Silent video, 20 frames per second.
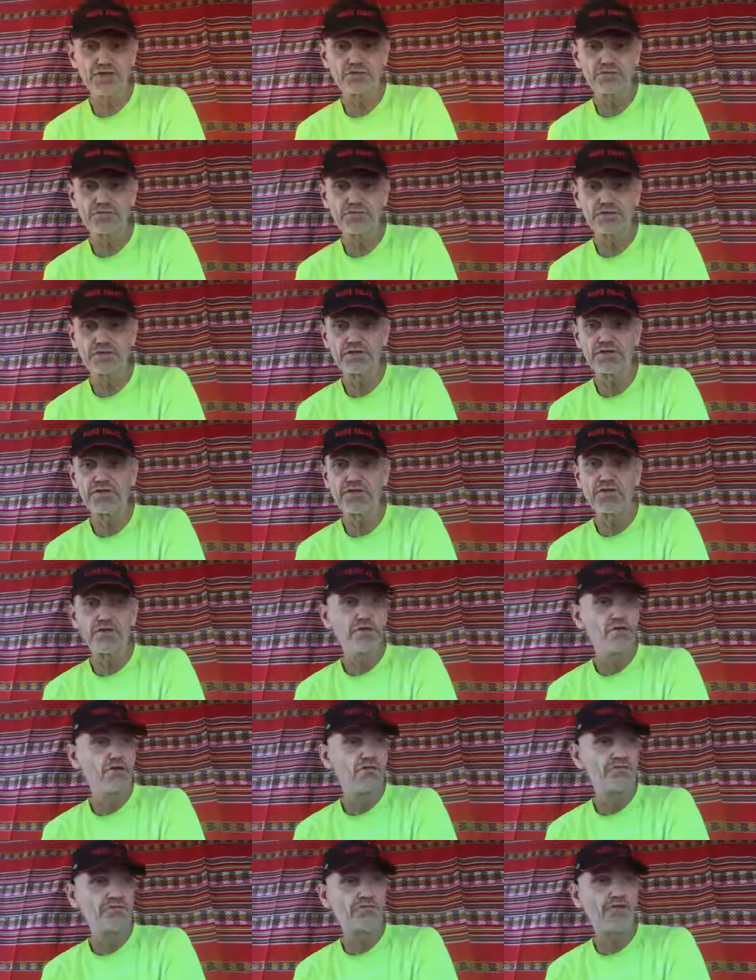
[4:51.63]
on the
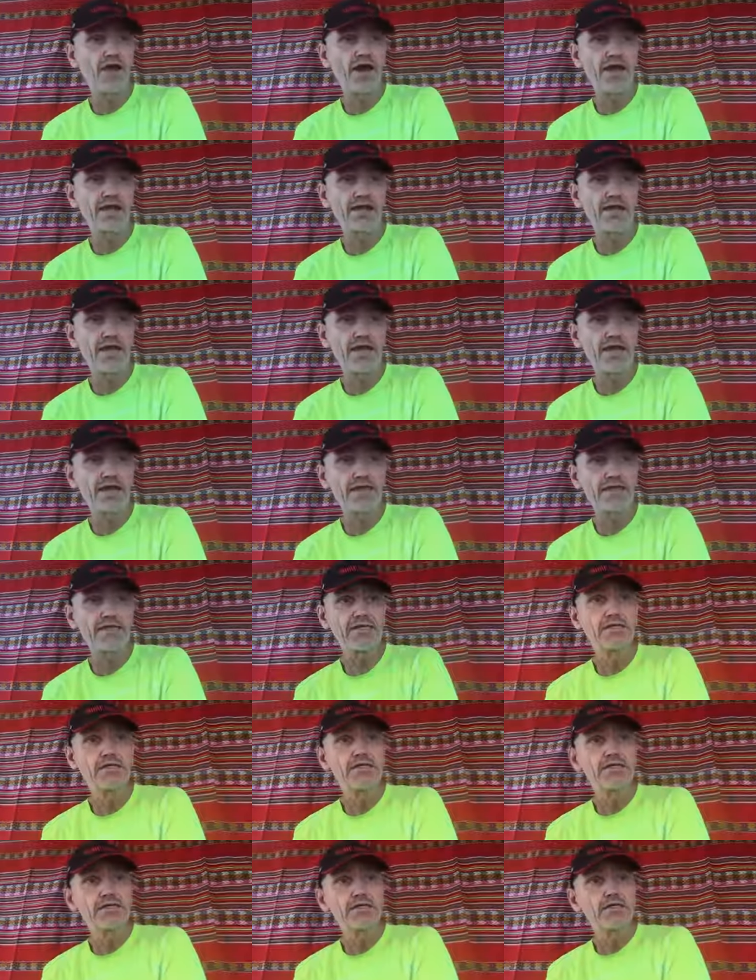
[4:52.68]
Friday
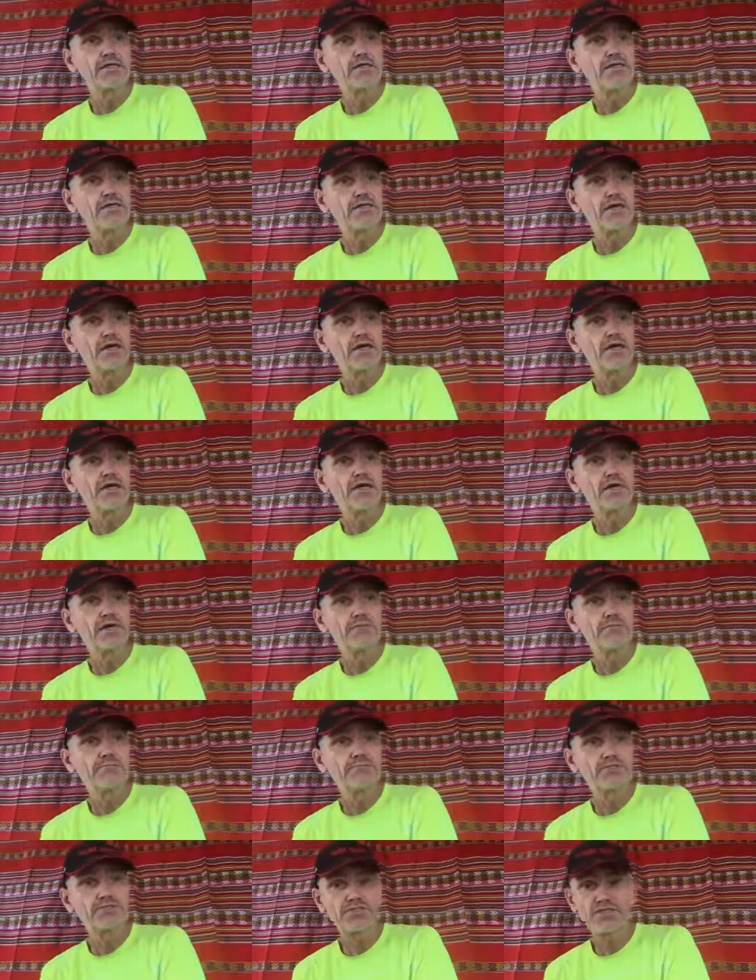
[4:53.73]
um,
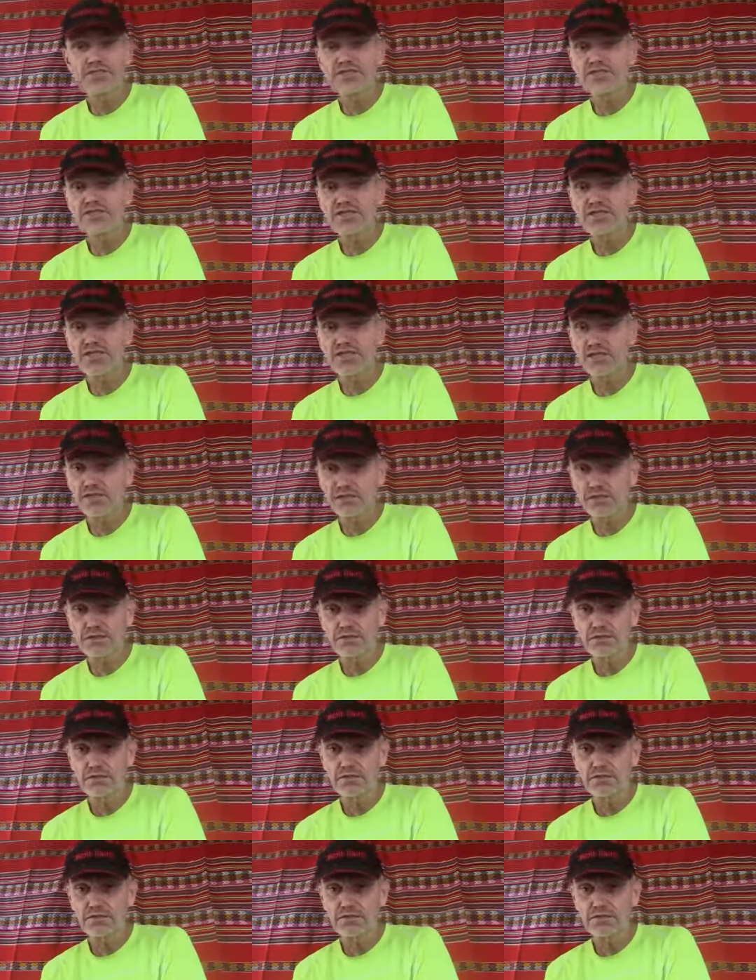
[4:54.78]
16th
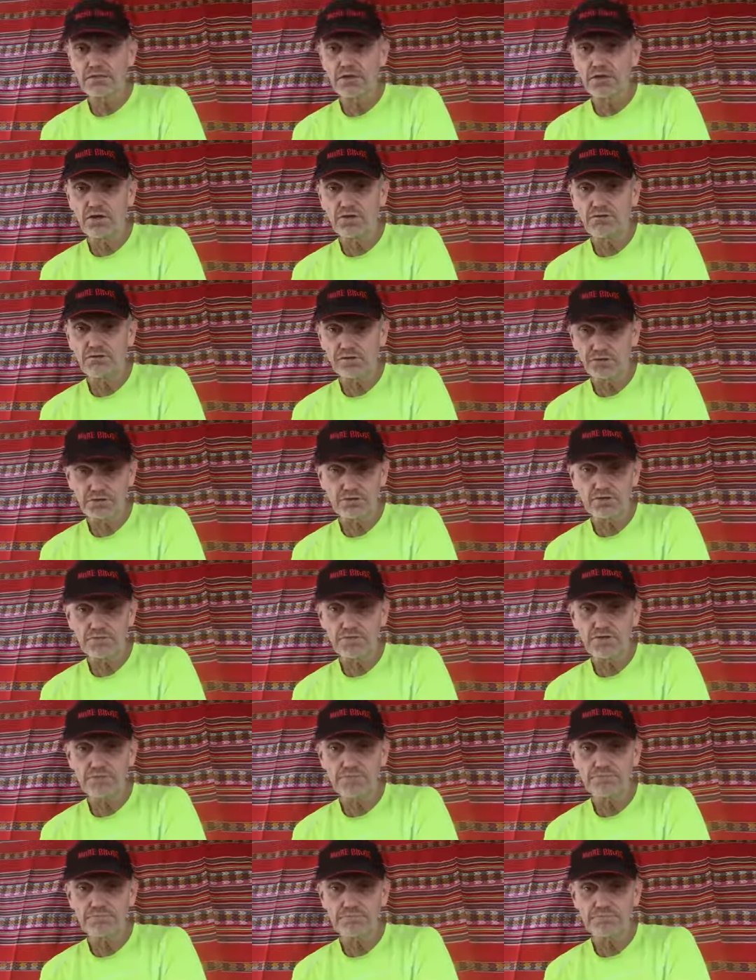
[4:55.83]
of
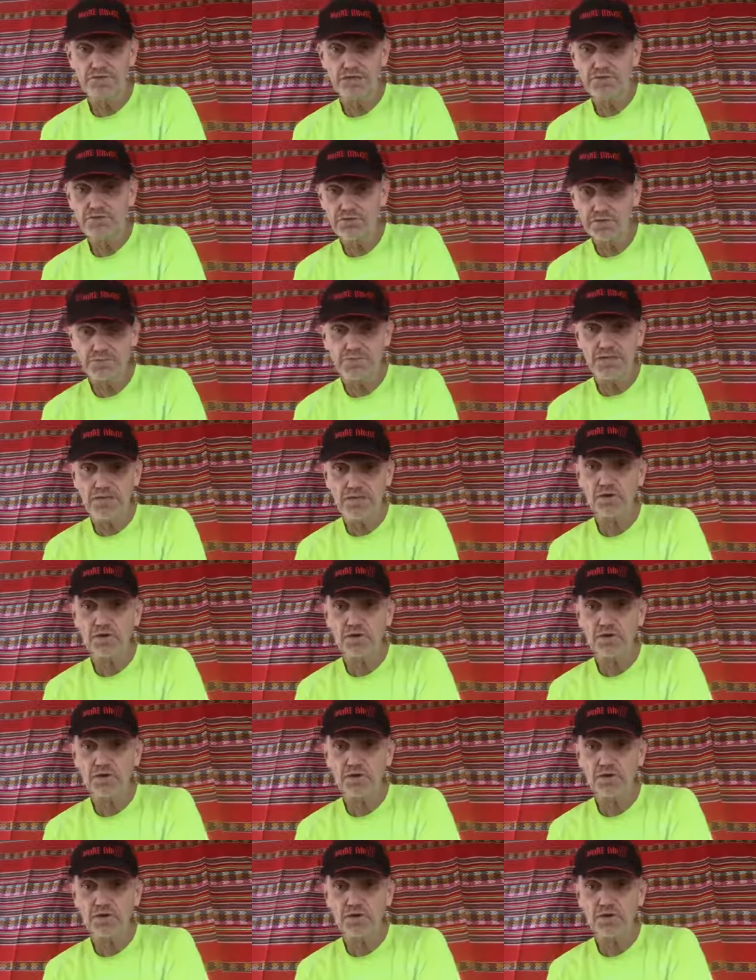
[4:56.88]
October. Then you can make